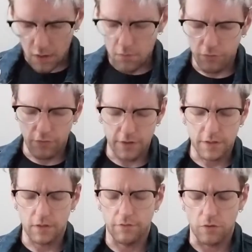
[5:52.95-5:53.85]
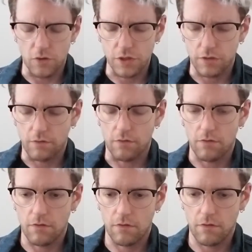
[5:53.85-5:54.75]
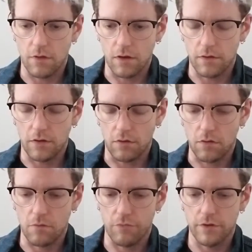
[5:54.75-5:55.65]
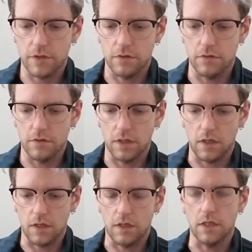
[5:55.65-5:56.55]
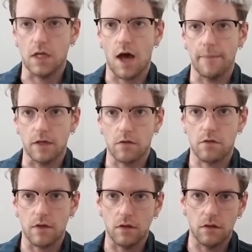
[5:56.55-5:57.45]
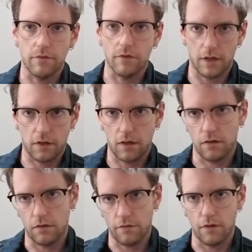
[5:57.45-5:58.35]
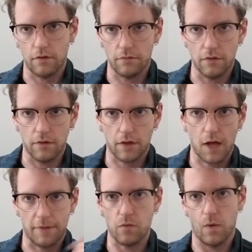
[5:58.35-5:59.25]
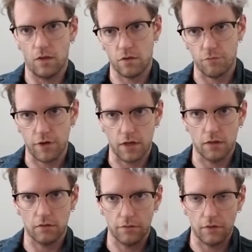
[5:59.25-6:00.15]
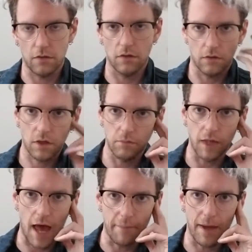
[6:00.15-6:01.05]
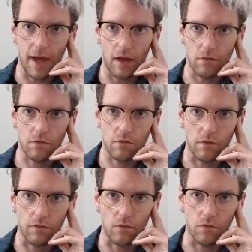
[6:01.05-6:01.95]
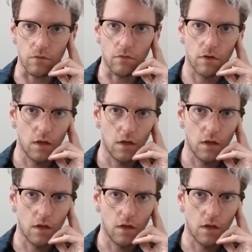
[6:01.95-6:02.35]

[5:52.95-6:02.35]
printed versions, some printed indie comics. They all have like, I don't know, the Comics Wellspring or the Kablam ads, and those are,